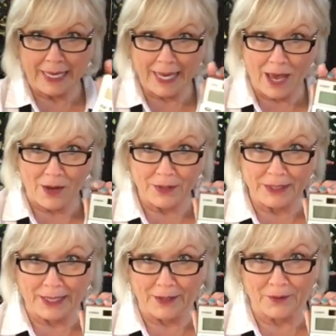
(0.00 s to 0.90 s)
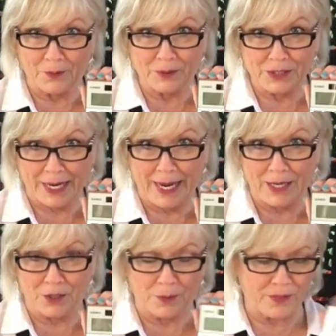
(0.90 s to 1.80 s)
calculator, which I
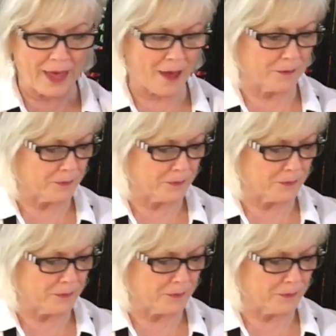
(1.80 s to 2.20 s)
can't do without.